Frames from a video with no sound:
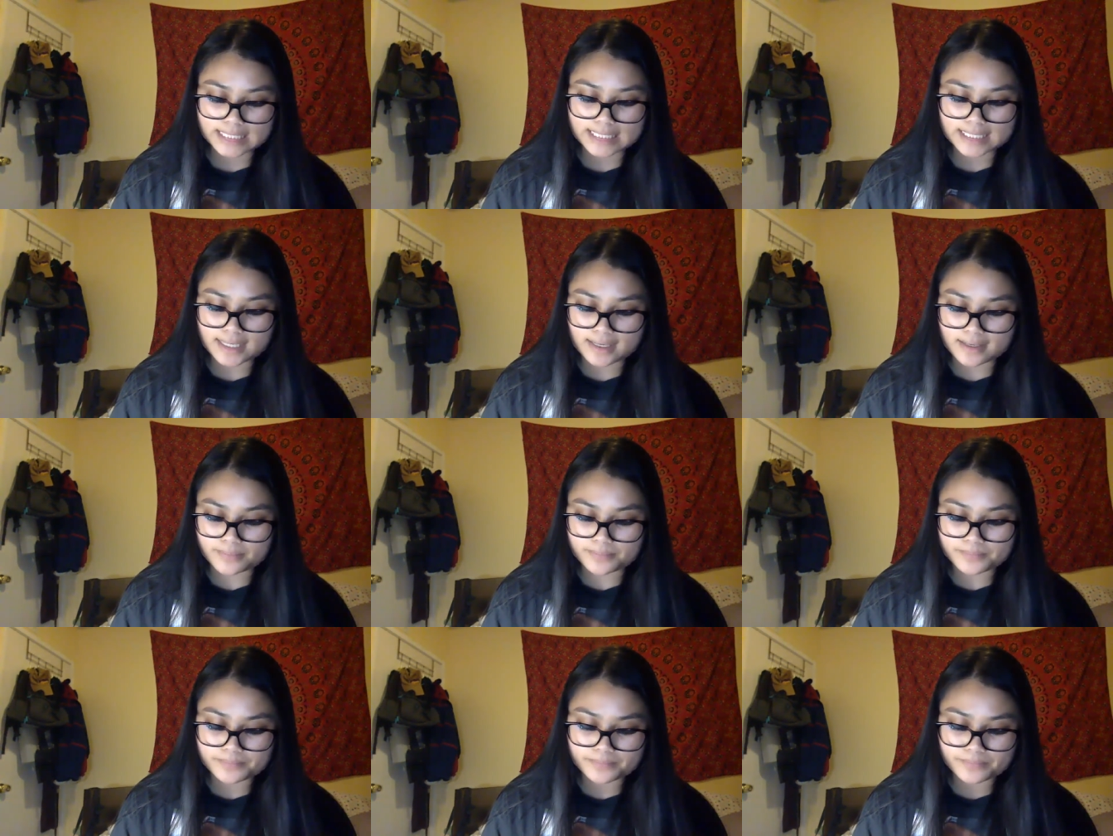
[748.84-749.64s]

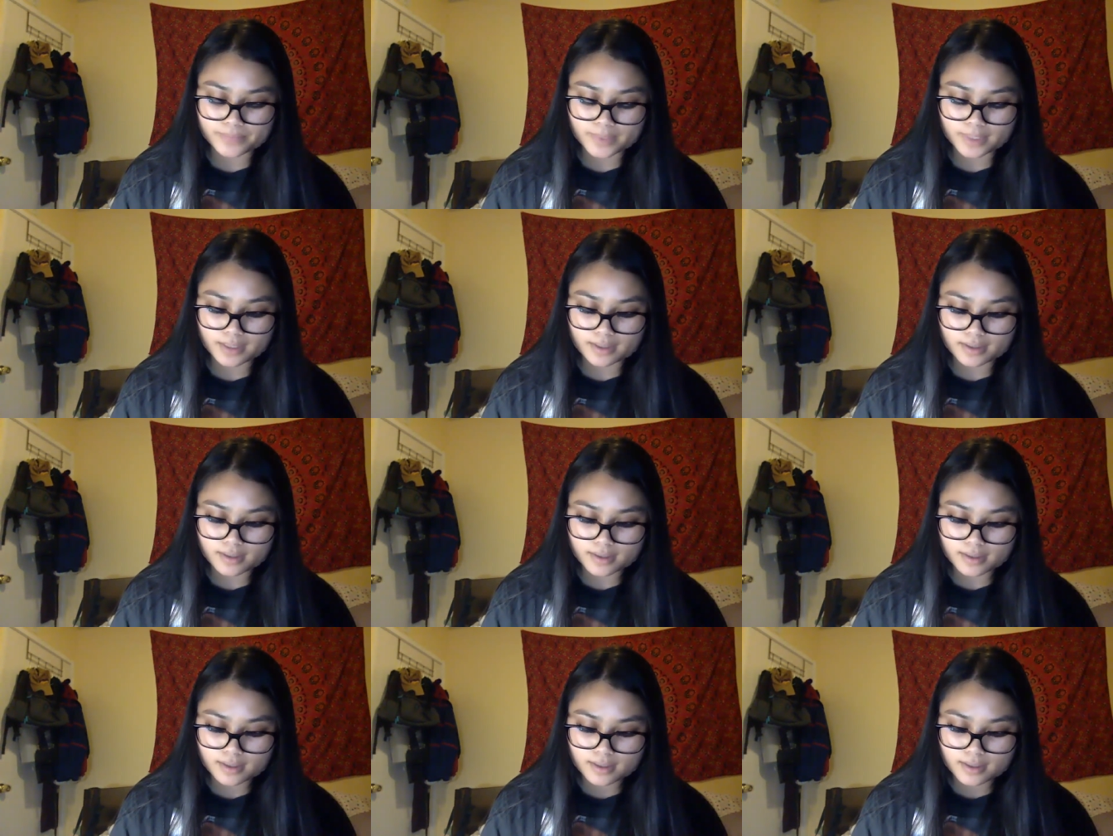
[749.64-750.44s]
Liam.
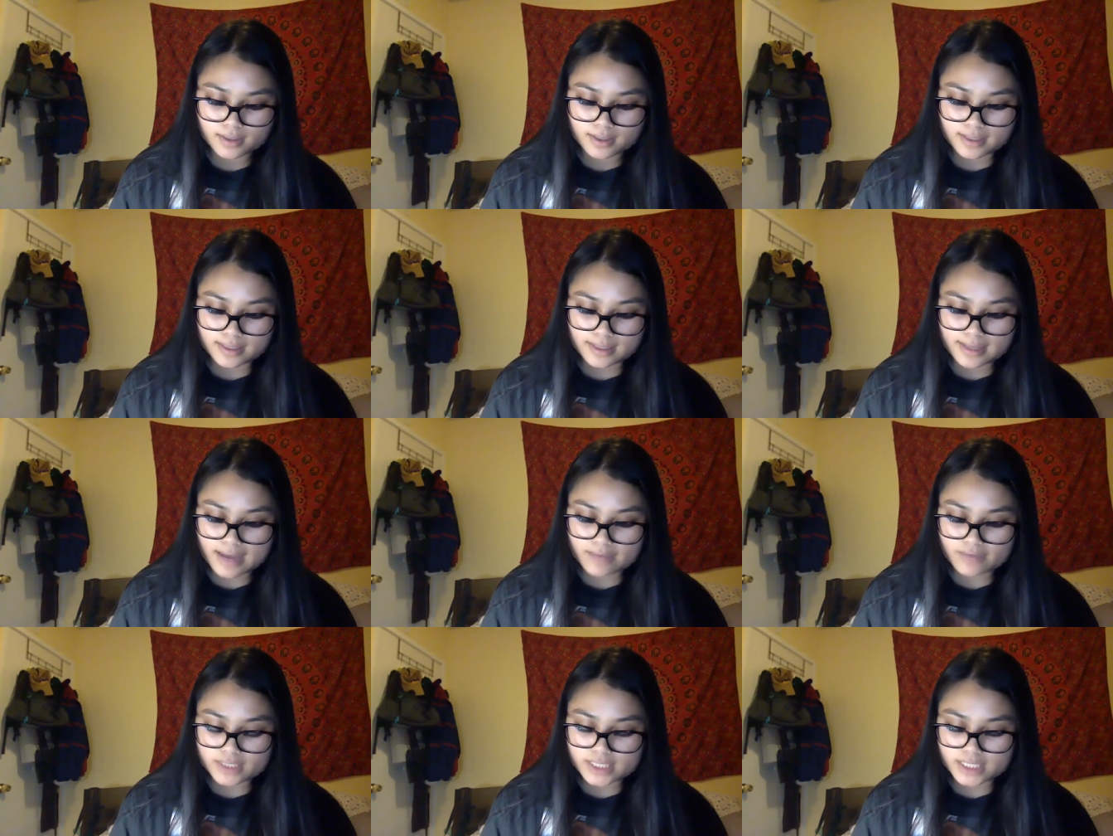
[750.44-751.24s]
In the
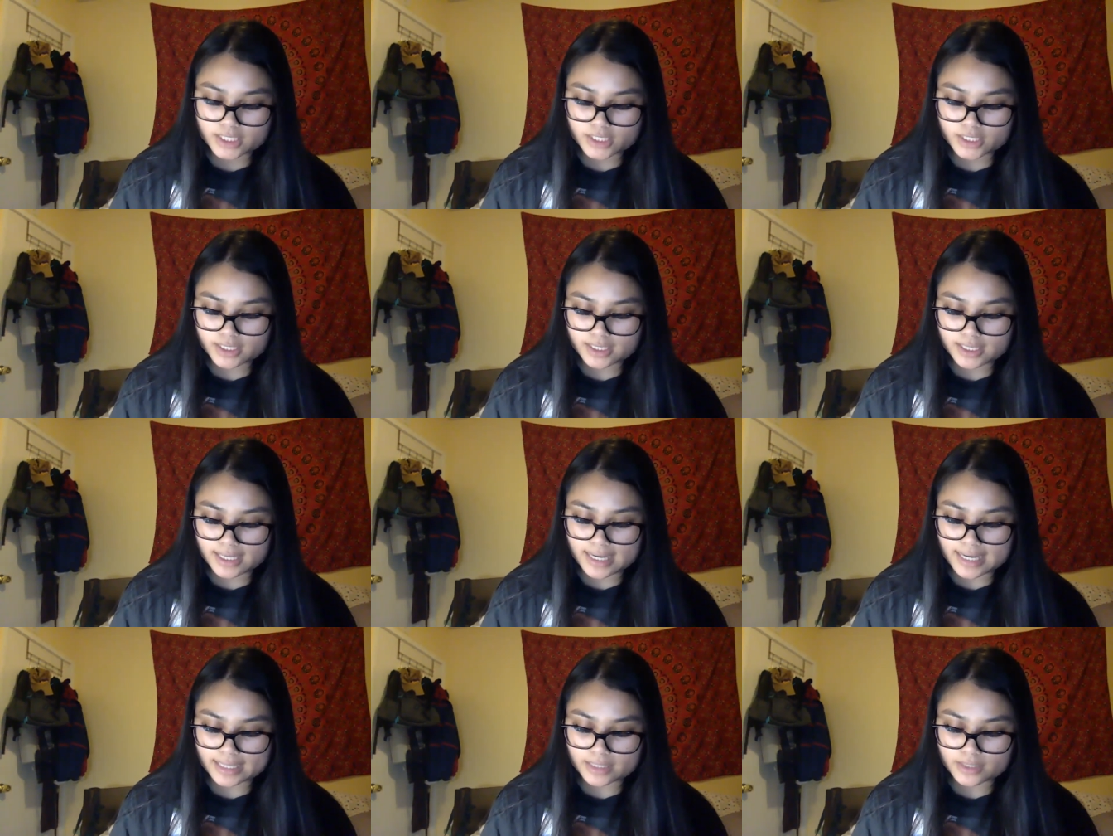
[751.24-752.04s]
cafeteria, he
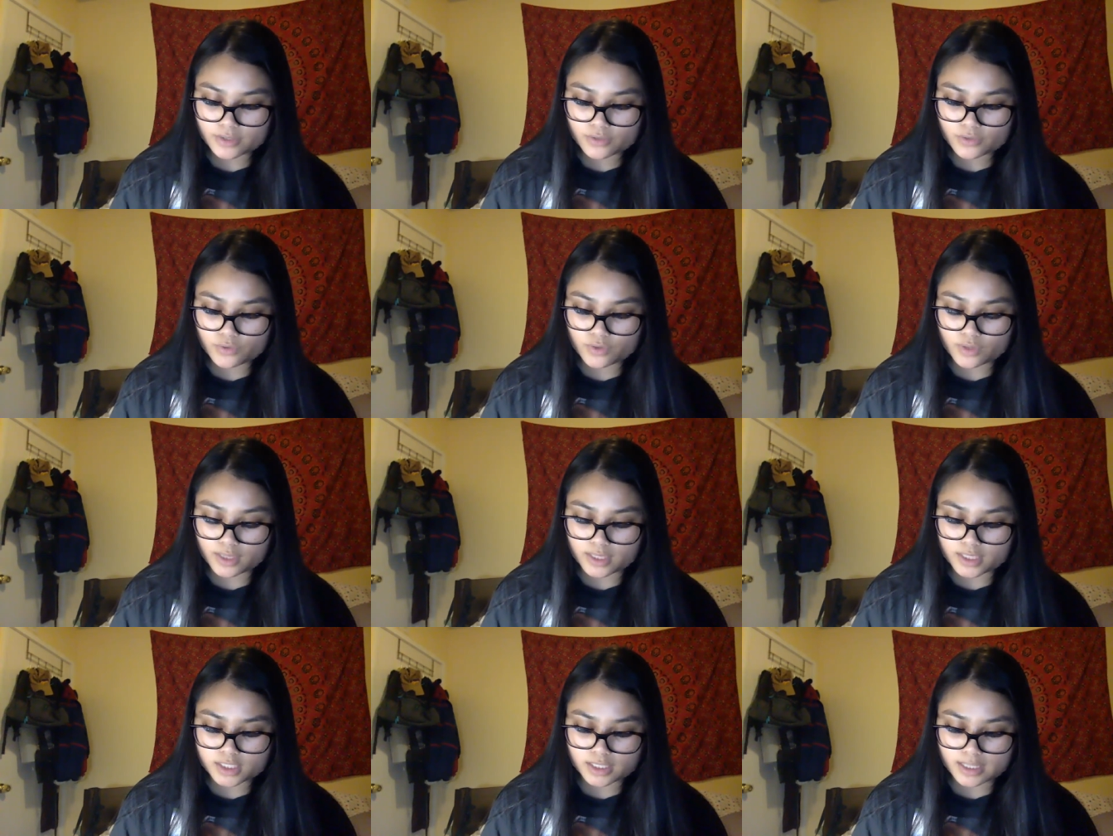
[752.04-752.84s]
guided her through the
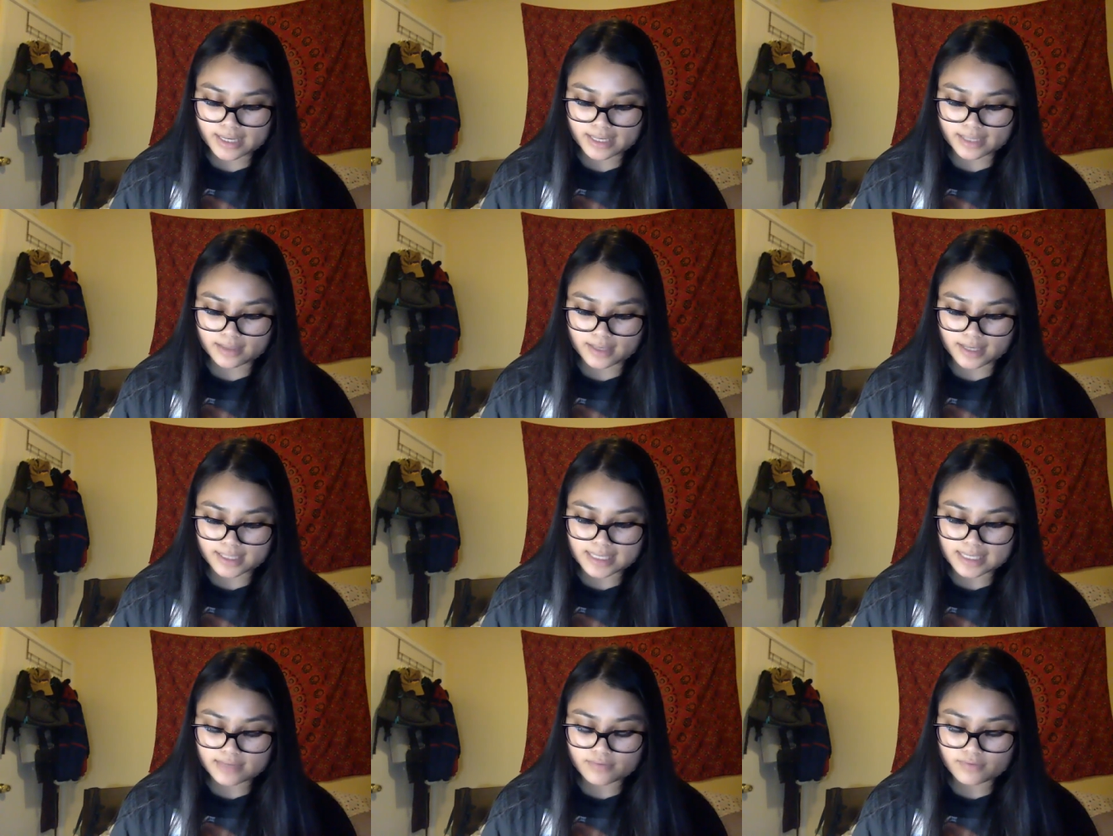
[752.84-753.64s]
lunch line,
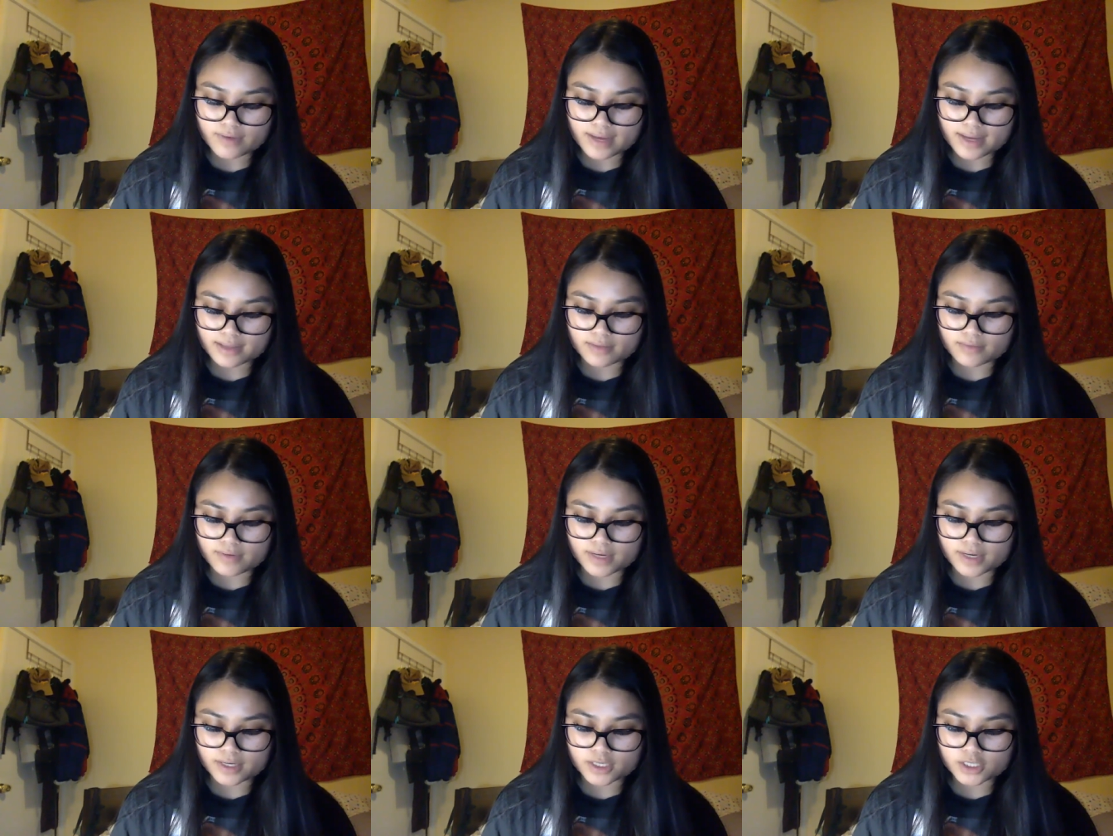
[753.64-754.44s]
identifying the
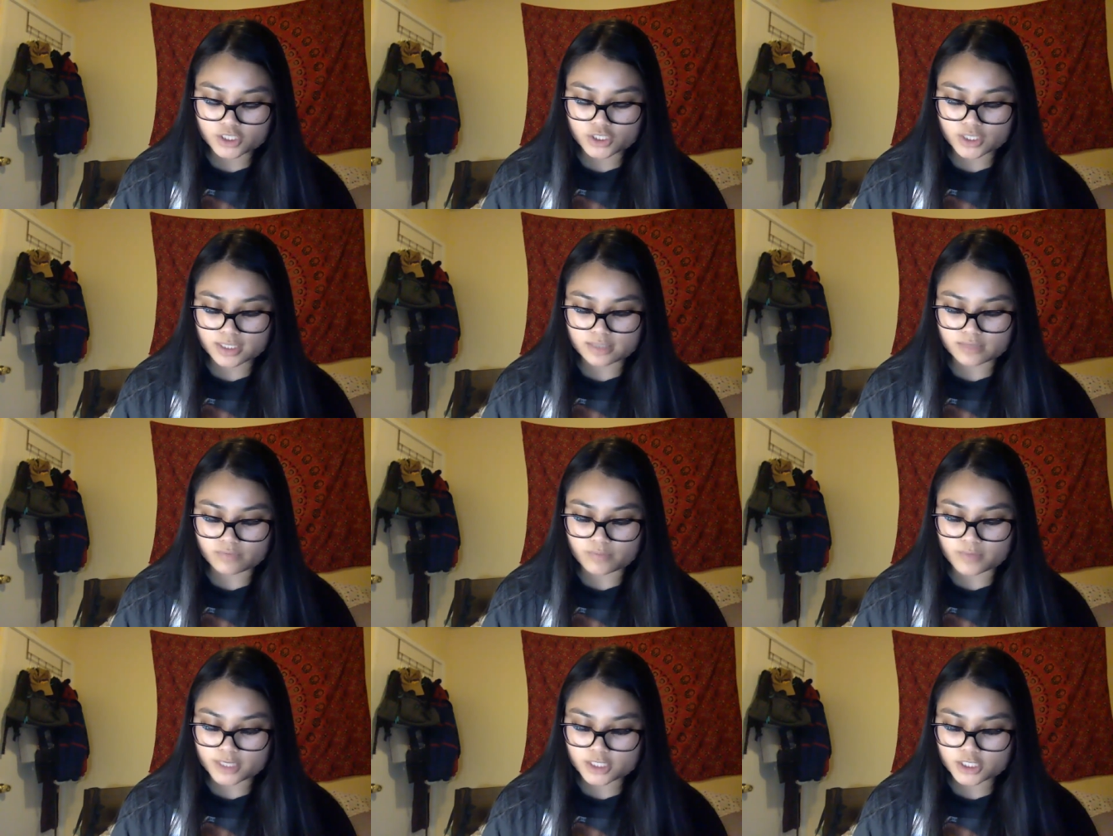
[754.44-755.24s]
various trays of
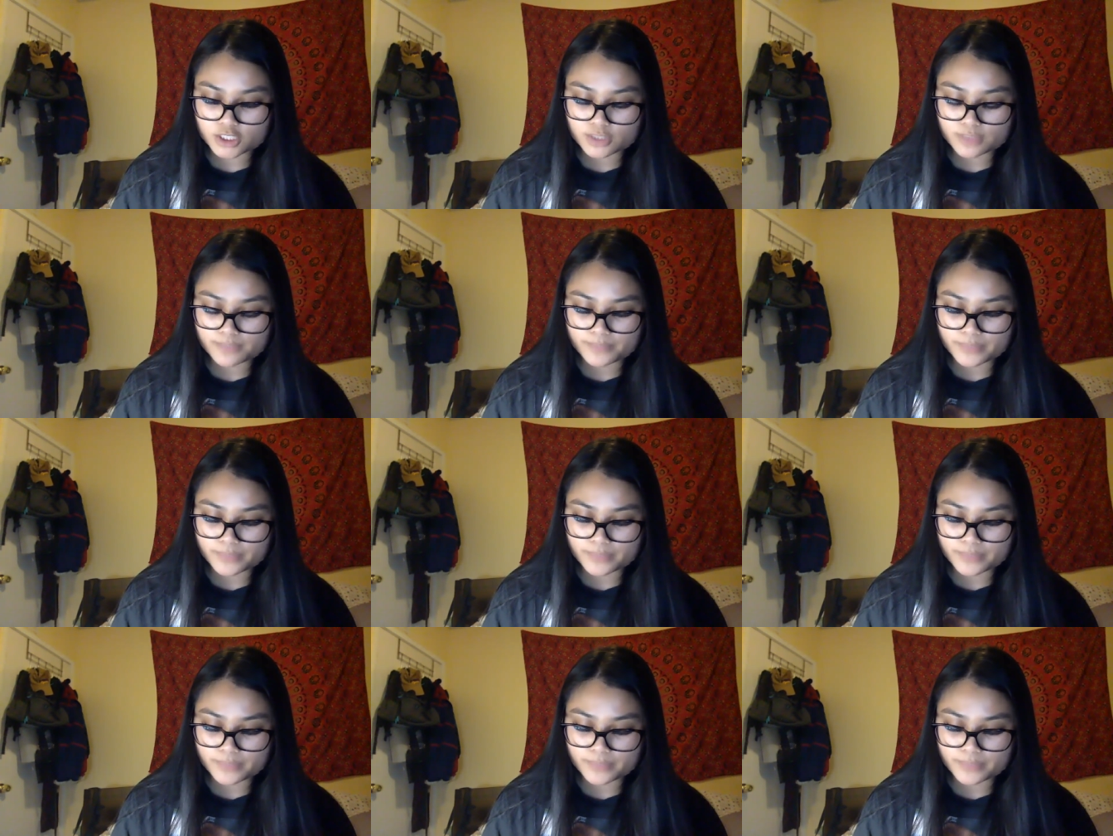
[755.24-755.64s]
mush.